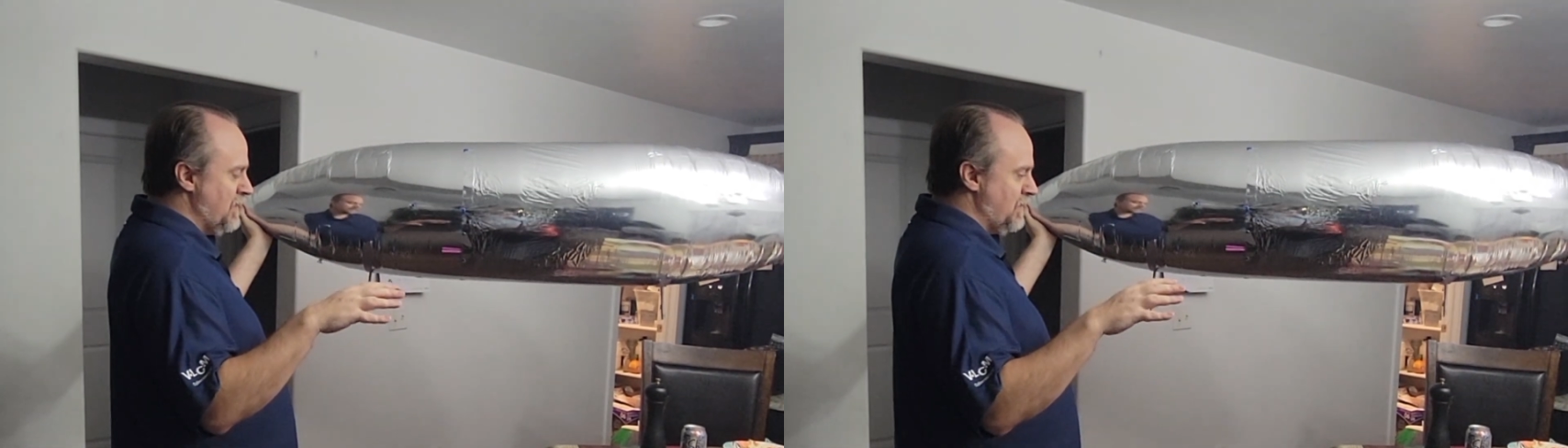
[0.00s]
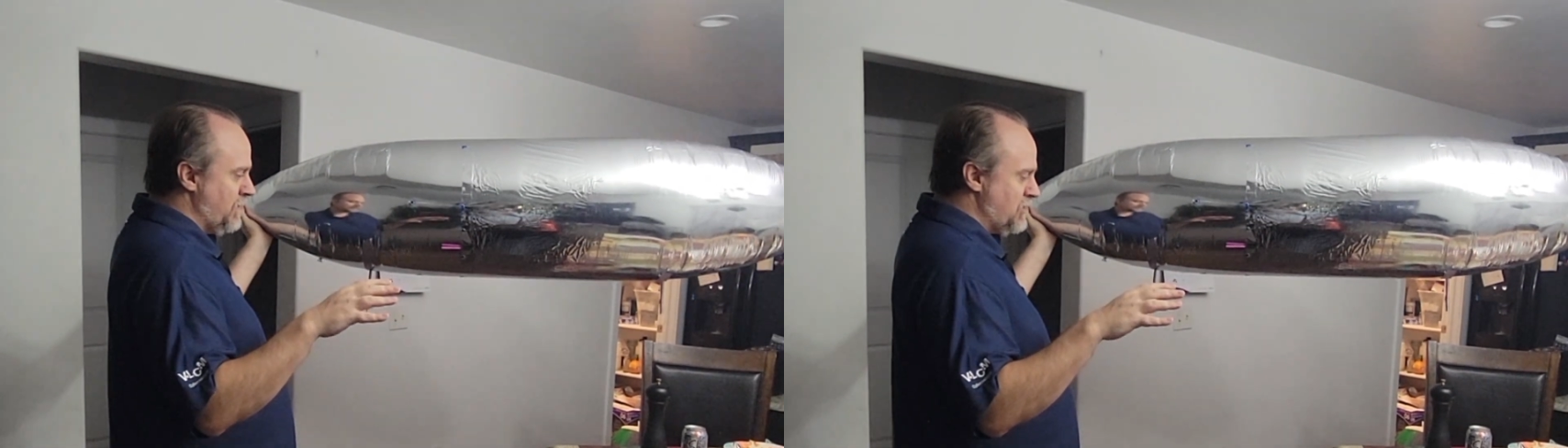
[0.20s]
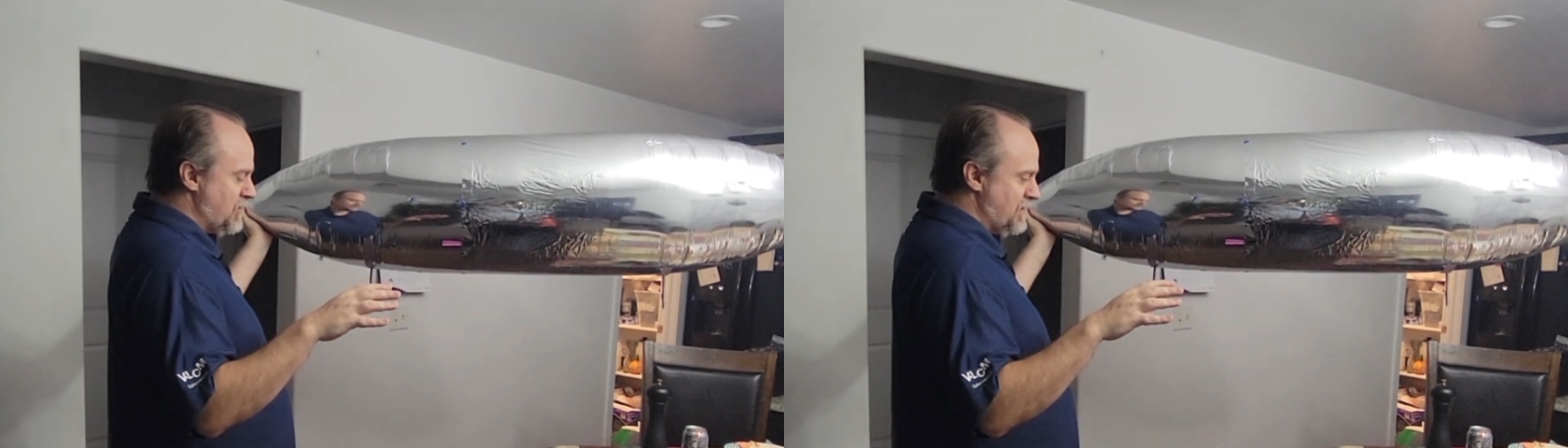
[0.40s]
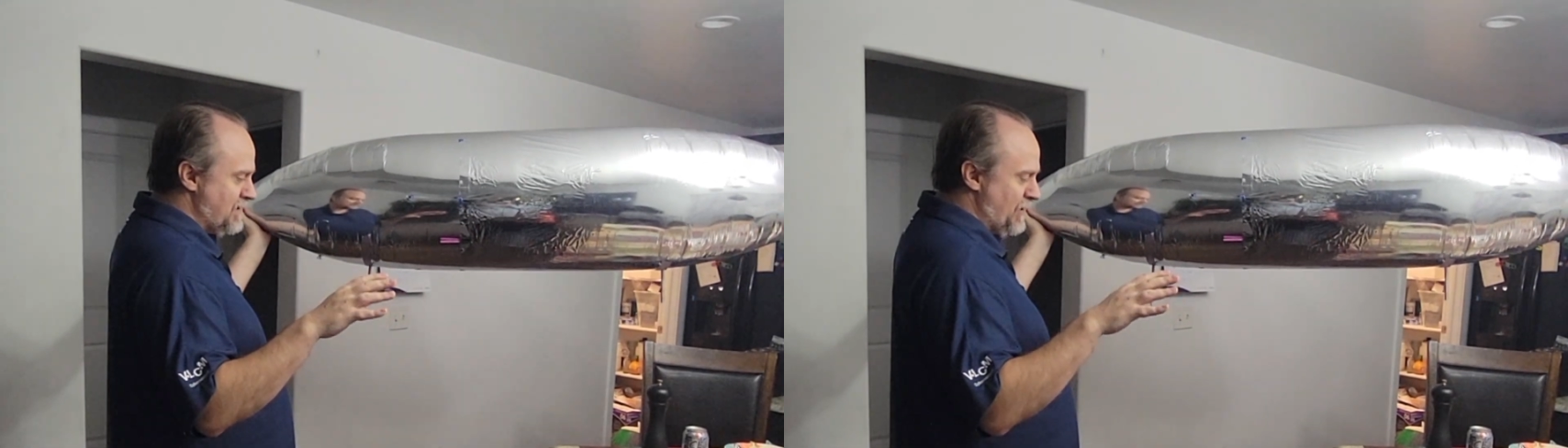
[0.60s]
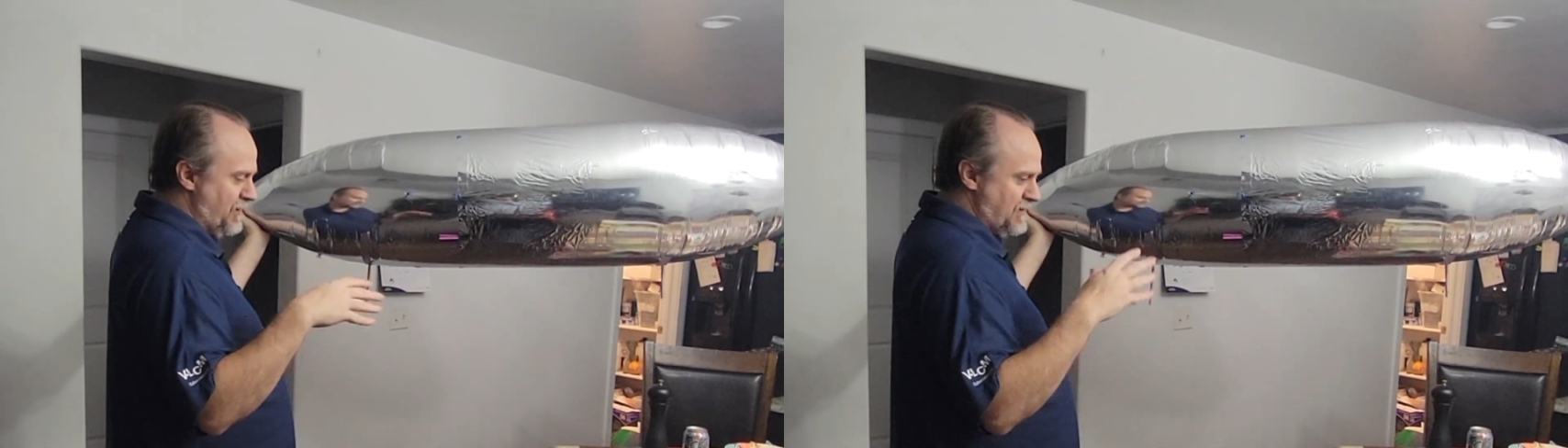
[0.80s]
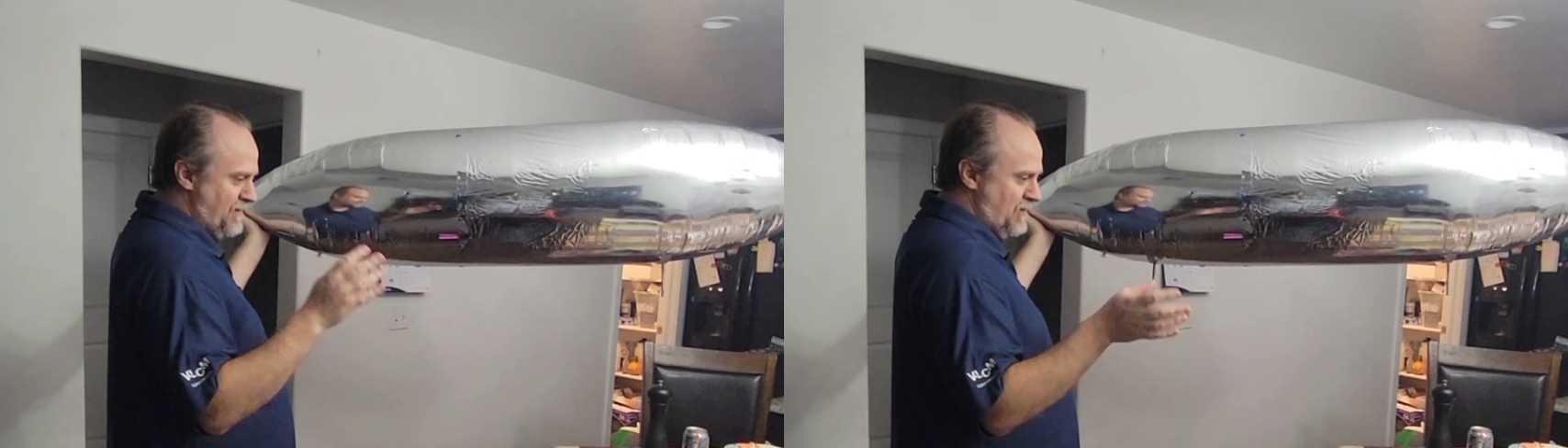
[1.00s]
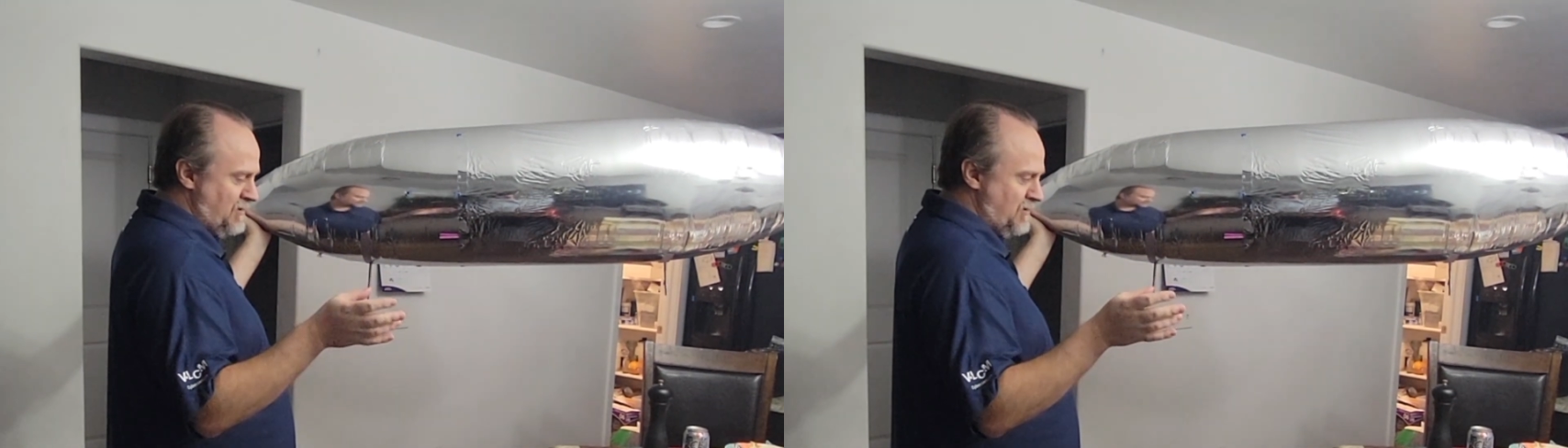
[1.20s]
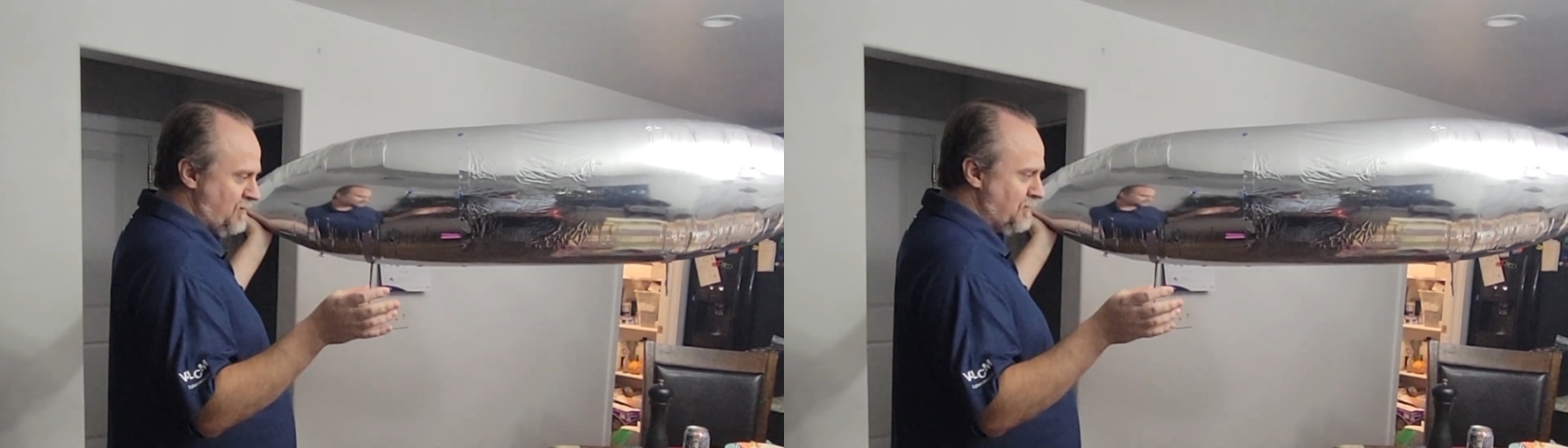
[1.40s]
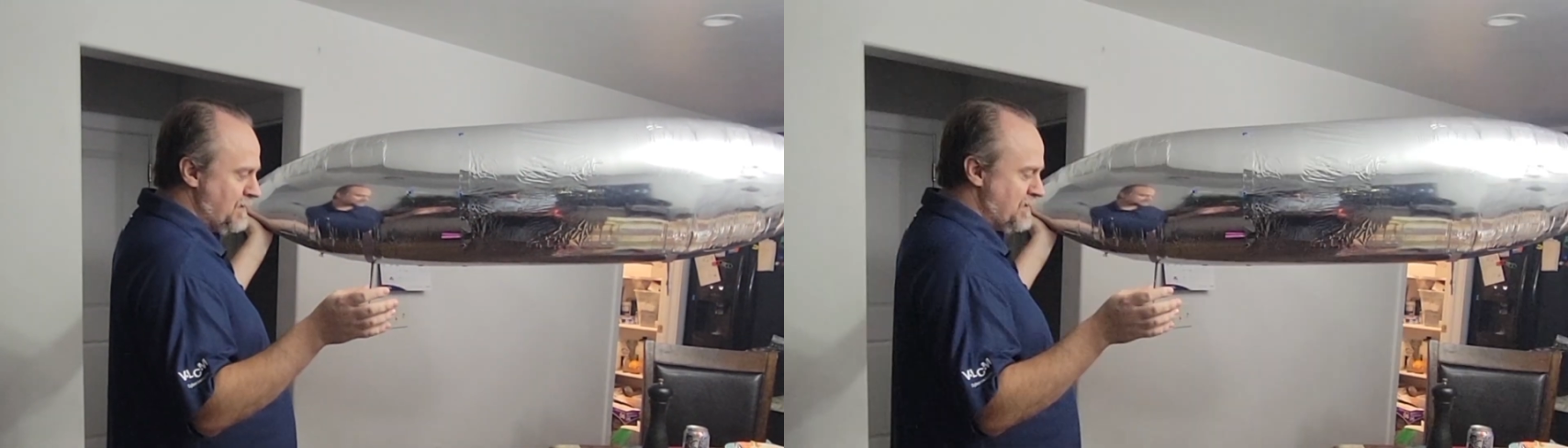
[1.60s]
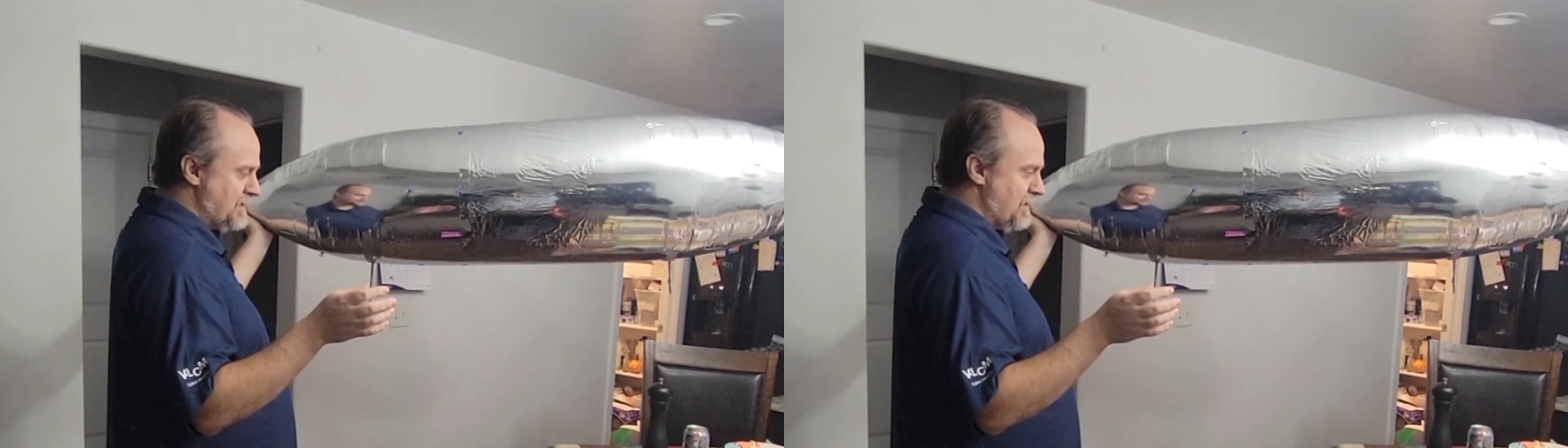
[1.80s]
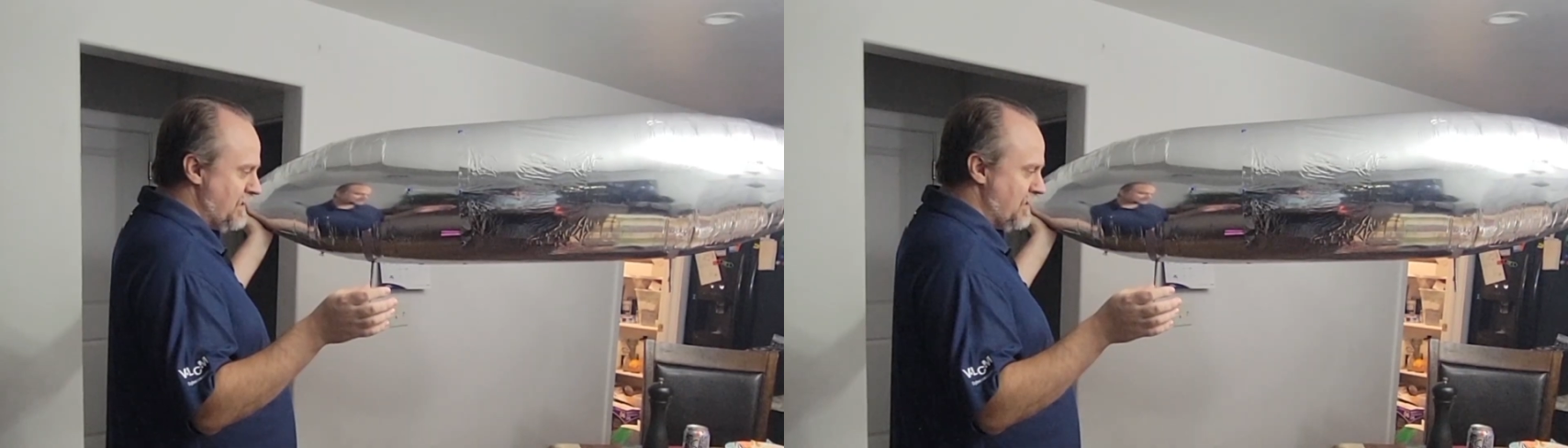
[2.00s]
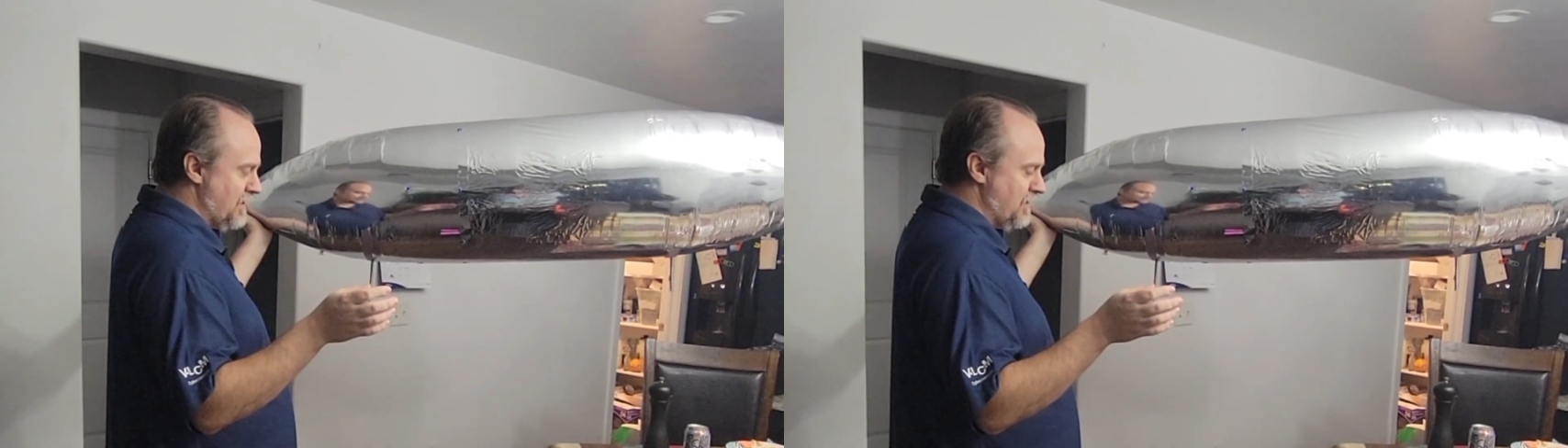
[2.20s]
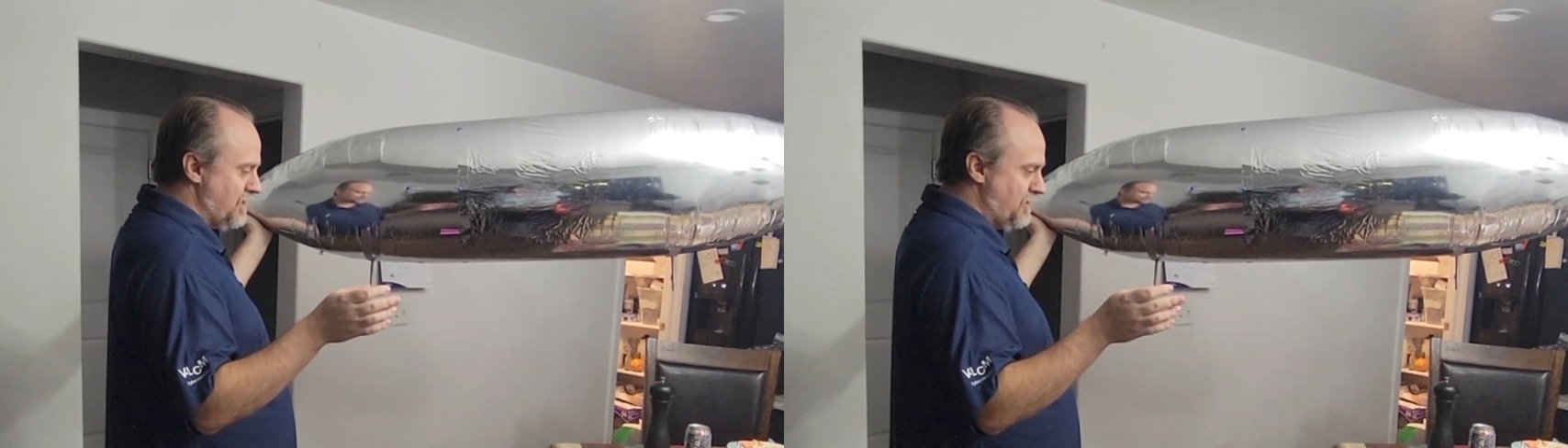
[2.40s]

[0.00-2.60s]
which is about 72 degrees uh,